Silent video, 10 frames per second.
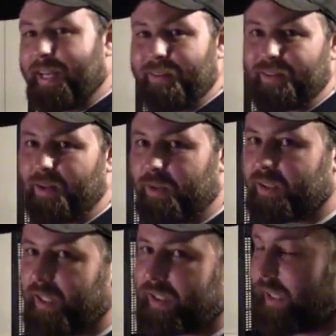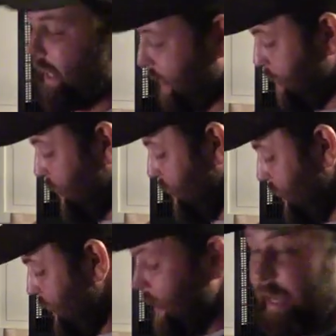even though it says it can be.
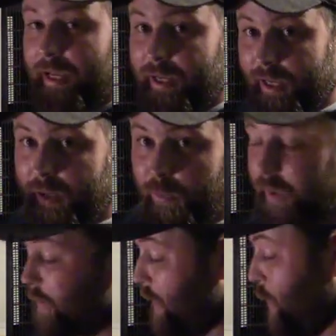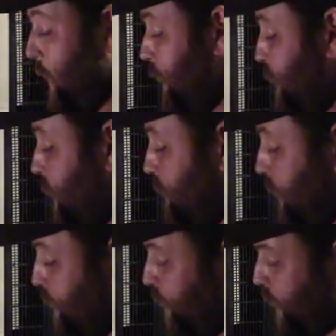It will get away from you.